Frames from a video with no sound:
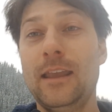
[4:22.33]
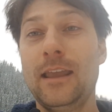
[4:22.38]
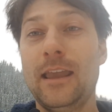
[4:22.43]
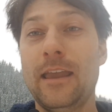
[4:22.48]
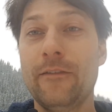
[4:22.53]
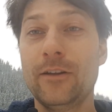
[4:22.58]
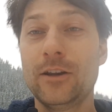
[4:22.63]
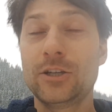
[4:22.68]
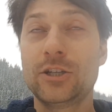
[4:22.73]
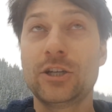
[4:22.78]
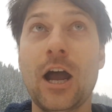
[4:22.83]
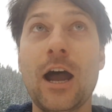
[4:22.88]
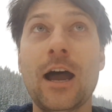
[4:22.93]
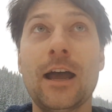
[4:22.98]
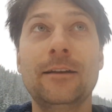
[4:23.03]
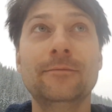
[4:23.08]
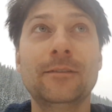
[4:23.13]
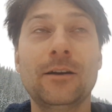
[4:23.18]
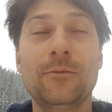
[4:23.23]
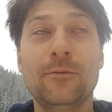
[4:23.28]
give it a
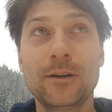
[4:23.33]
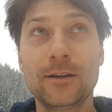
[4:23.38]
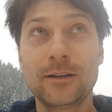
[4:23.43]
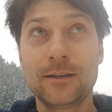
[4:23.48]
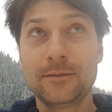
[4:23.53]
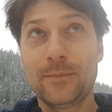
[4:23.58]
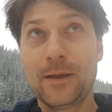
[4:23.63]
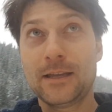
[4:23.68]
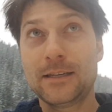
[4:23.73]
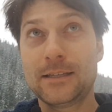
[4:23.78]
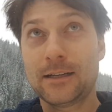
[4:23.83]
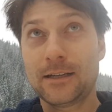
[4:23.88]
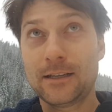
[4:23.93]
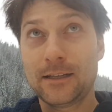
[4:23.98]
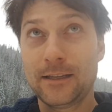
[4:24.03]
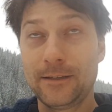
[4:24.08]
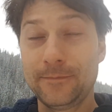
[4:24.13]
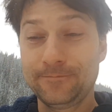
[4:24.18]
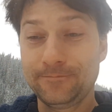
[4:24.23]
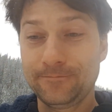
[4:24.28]
shot. I wanted to
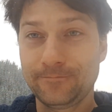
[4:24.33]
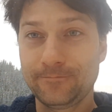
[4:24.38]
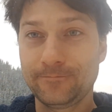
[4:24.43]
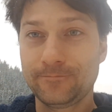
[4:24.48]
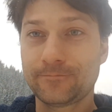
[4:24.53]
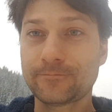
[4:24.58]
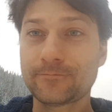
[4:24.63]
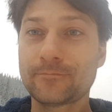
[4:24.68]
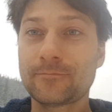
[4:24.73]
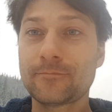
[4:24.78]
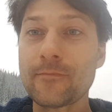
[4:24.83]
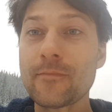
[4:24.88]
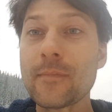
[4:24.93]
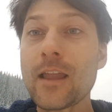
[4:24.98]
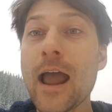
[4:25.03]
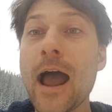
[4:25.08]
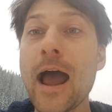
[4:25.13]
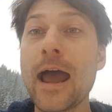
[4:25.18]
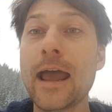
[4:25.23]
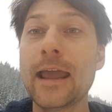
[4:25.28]
basically
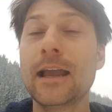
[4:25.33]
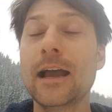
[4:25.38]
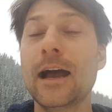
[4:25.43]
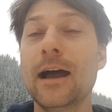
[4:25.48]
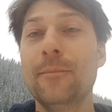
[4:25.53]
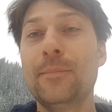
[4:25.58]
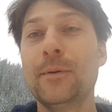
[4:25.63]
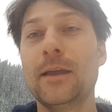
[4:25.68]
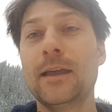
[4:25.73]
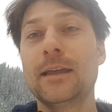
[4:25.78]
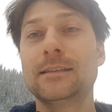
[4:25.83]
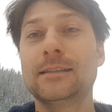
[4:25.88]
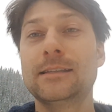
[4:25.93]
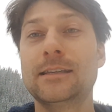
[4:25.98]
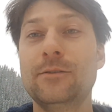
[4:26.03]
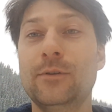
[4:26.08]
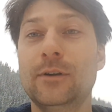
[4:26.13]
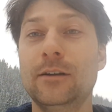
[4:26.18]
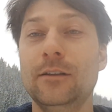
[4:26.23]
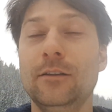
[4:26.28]
hike up and
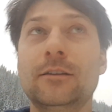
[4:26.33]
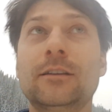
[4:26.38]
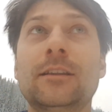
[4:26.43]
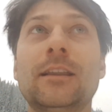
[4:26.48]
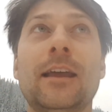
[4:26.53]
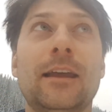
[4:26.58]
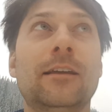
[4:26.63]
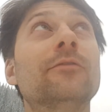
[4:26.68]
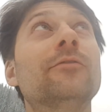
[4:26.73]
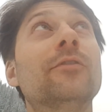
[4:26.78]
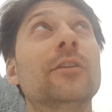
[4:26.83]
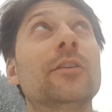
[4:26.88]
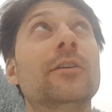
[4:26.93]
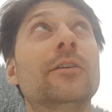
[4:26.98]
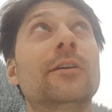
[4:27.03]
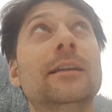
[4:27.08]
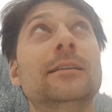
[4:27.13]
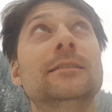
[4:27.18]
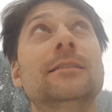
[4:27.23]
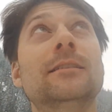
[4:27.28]
see what it looked like
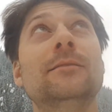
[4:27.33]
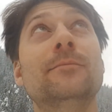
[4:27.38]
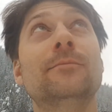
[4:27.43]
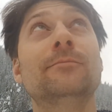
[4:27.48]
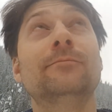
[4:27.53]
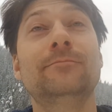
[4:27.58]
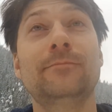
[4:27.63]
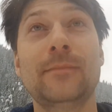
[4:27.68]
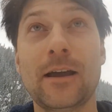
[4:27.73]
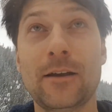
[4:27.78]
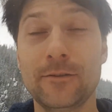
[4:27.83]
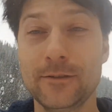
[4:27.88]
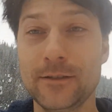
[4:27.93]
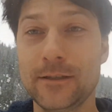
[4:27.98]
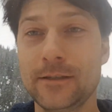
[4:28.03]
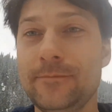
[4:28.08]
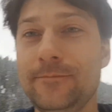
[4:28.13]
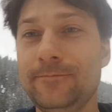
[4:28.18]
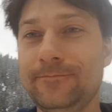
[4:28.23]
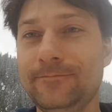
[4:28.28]
further into the
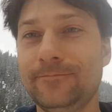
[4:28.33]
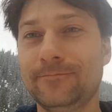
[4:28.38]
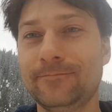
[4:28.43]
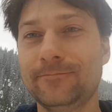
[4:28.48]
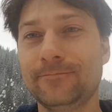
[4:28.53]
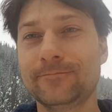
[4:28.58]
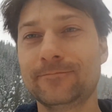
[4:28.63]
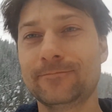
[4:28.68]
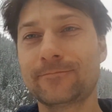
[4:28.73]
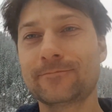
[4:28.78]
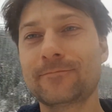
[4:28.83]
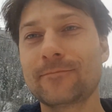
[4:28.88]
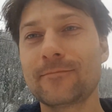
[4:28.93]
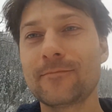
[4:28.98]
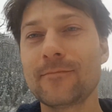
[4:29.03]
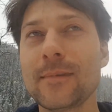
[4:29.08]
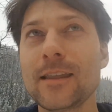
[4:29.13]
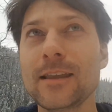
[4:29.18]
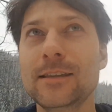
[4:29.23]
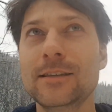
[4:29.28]
mountains.
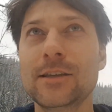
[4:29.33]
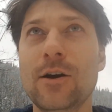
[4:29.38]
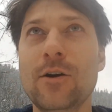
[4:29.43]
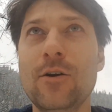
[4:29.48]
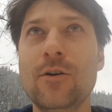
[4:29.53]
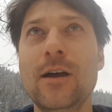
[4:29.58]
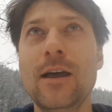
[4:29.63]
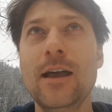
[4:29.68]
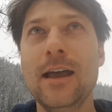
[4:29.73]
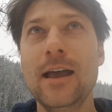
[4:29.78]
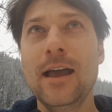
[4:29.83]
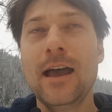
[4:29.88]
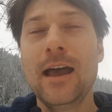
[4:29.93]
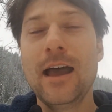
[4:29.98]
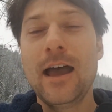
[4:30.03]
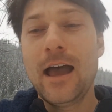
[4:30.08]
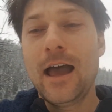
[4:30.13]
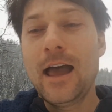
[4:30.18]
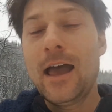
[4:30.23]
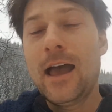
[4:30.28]
So
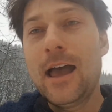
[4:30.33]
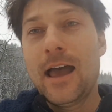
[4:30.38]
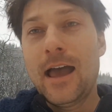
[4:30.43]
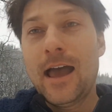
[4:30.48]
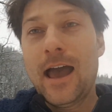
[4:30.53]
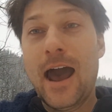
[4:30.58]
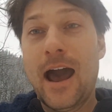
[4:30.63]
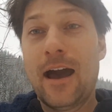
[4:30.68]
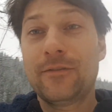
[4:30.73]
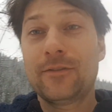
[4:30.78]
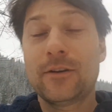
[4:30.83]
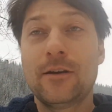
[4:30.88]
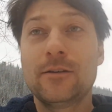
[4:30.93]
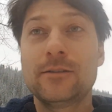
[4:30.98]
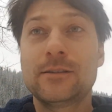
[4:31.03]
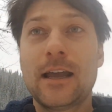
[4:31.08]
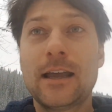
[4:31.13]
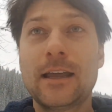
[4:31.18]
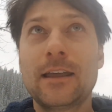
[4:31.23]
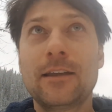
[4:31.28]
after
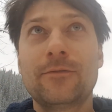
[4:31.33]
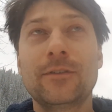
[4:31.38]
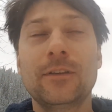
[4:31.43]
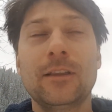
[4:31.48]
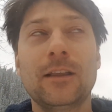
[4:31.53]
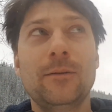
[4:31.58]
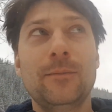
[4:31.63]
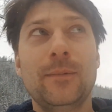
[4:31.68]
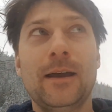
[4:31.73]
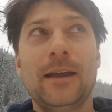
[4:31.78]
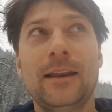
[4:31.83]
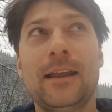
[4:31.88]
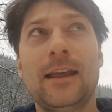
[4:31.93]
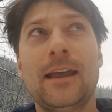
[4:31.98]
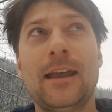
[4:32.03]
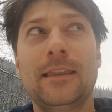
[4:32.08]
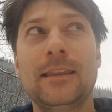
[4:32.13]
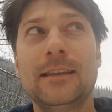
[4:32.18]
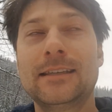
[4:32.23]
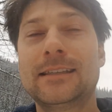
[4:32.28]
I was hiking for a little bit
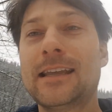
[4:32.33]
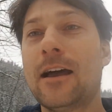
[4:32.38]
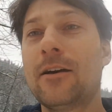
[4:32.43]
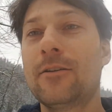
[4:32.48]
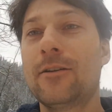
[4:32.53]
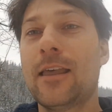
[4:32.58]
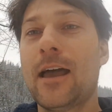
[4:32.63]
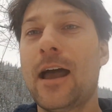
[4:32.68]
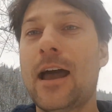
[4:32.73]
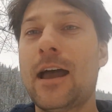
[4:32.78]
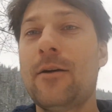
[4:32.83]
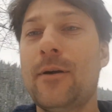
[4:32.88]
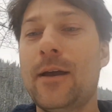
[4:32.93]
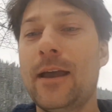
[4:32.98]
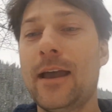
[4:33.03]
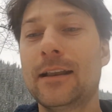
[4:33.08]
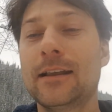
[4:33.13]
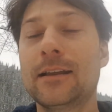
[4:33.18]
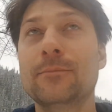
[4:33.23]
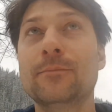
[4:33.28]
and the sound of the
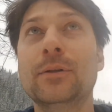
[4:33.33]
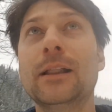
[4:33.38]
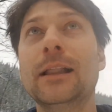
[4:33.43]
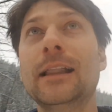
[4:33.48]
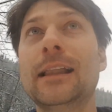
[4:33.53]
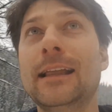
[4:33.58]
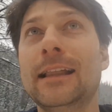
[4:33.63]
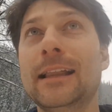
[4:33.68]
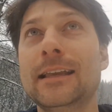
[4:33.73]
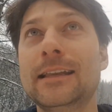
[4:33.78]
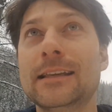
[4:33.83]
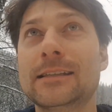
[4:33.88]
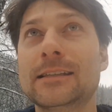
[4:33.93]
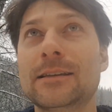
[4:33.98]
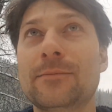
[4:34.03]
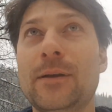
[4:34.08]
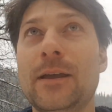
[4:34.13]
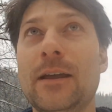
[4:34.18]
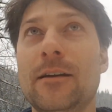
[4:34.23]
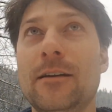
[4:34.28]
highway had completely
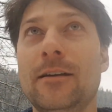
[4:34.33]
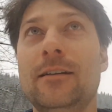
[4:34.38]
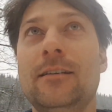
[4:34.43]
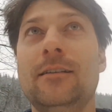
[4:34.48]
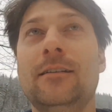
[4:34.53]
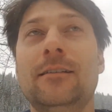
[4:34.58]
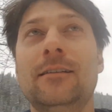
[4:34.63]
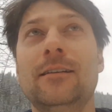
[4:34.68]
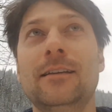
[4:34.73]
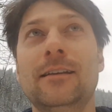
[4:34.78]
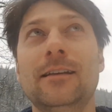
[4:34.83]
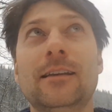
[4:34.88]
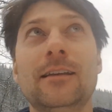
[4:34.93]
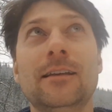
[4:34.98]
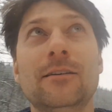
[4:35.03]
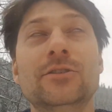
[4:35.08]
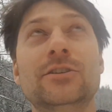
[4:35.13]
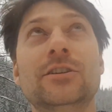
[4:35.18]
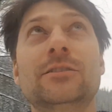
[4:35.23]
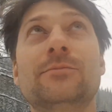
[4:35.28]
disappeared,
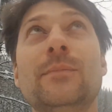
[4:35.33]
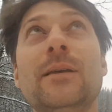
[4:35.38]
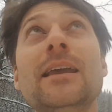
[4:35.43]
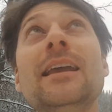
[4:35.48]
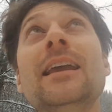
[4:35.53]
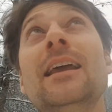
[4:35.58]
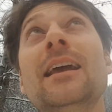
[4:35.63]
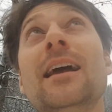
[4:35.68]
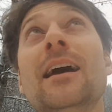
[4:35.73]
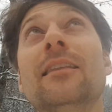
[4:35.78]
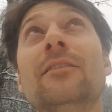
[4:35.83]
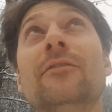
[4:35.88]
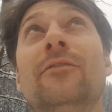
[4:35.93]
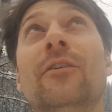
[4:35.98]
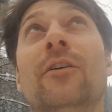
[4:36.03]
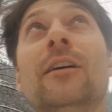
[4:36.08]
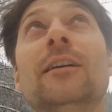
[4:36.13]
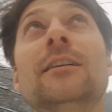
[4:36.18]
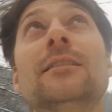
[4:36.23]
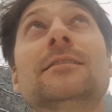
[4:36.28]
it was just me and the
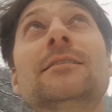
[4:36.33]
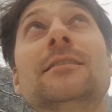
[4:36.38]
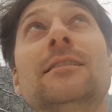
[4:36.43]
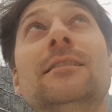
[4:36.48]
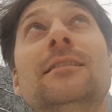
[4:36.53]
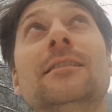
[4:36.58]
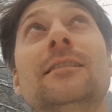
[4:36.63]
forest.